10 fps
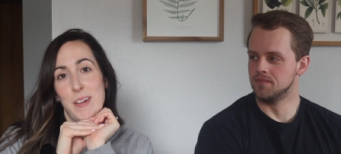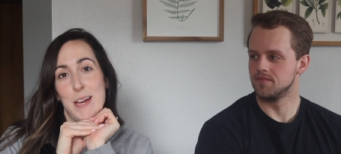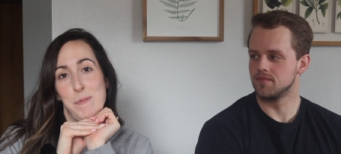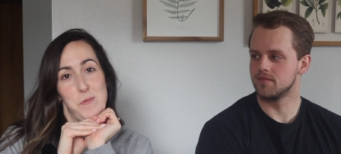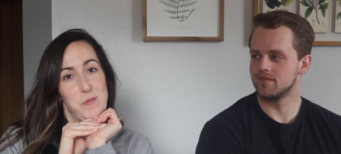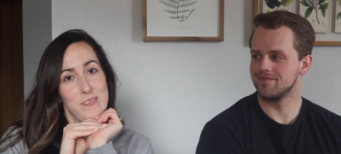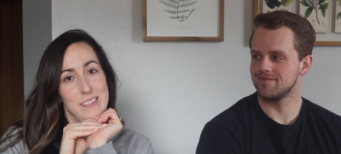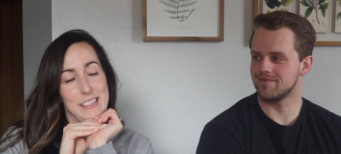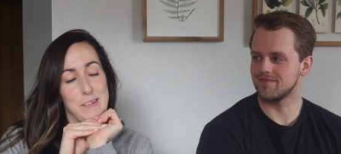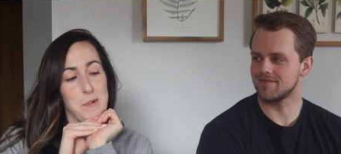Speaker 1: I'm
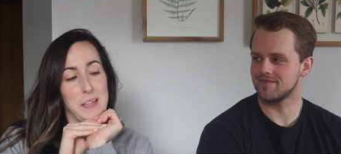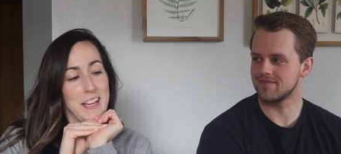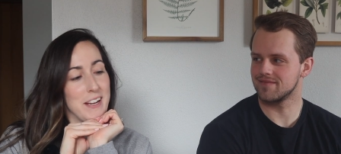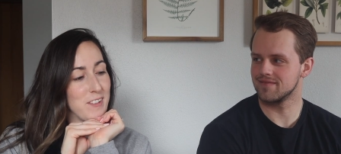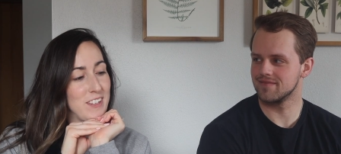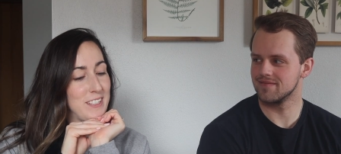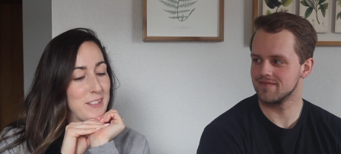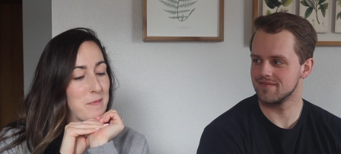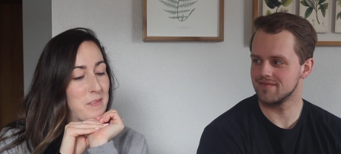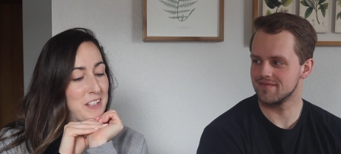really hungry,
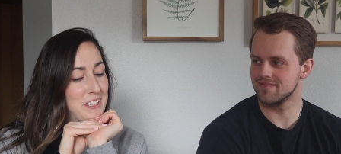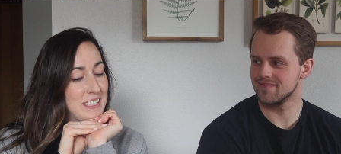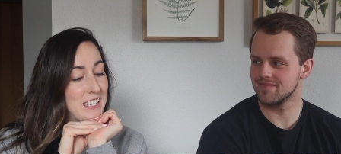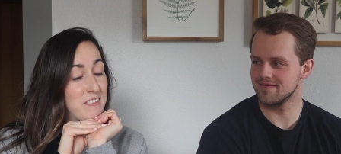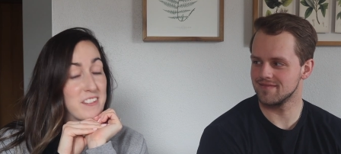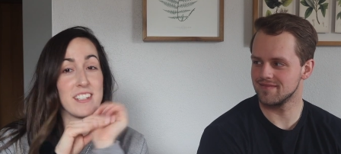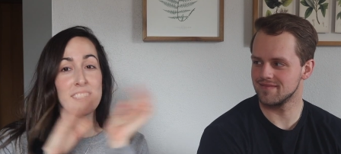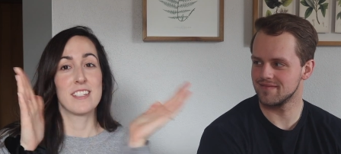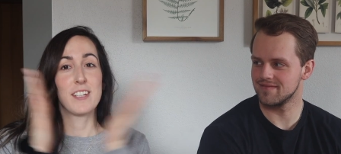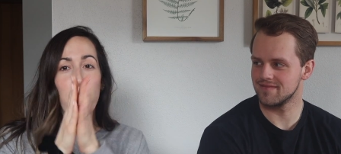so I'm very excited for
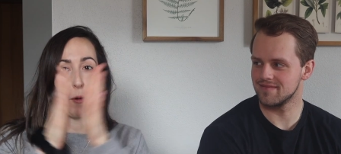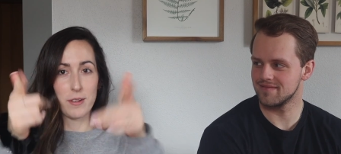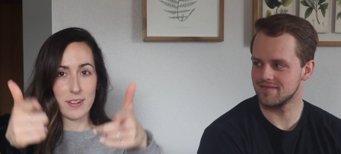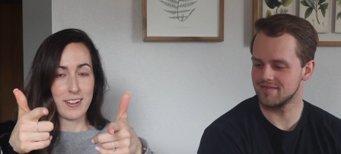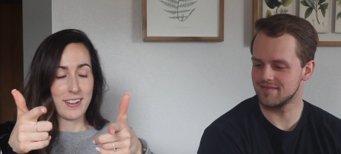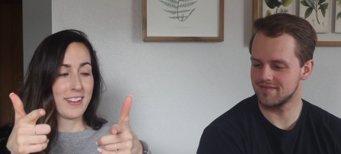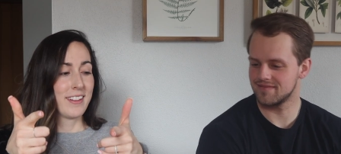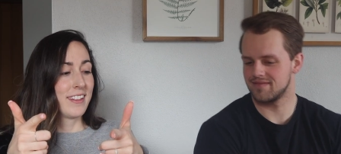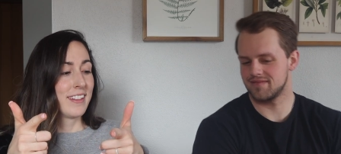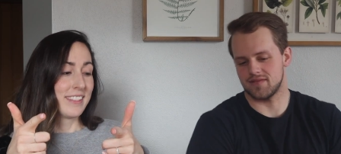this. So,
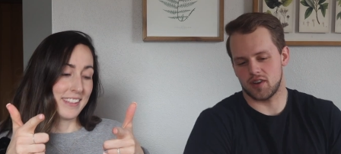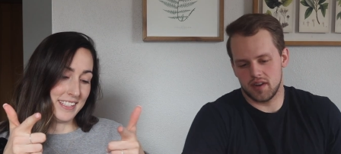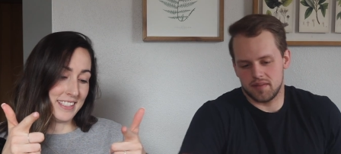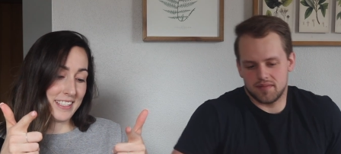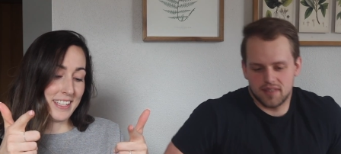let's